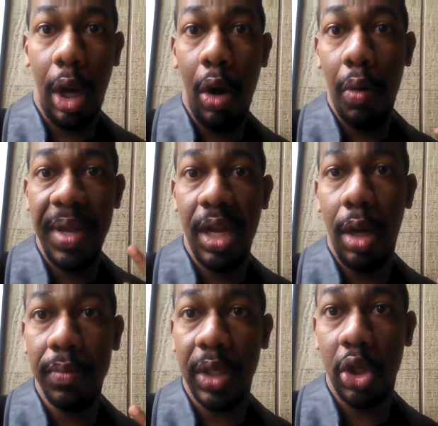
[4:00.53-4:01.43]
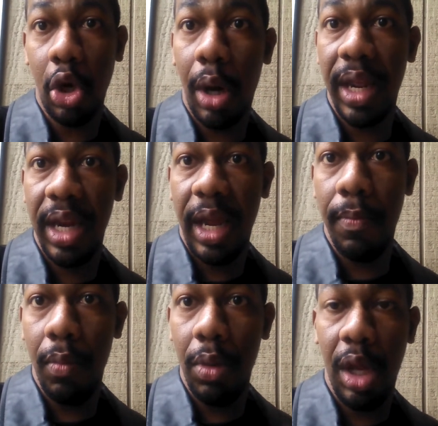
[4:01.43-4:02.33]
I hope he comes to Charlotte. Ne-
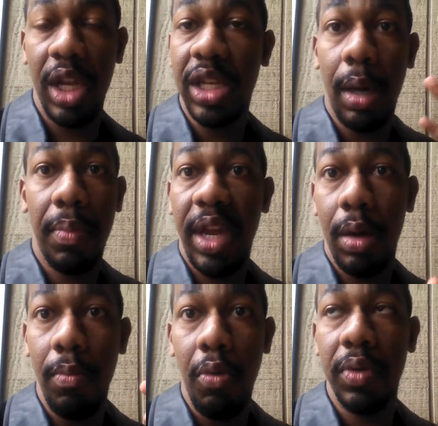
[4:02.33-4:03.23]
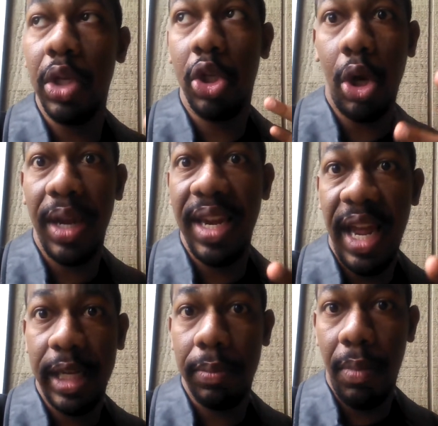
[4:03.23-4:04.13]
he's gonna plan to move to Charlotte
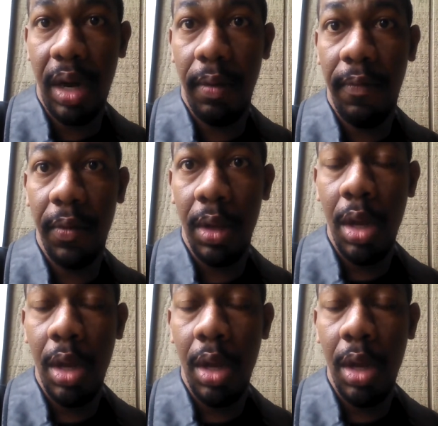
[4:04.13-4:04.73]
next month.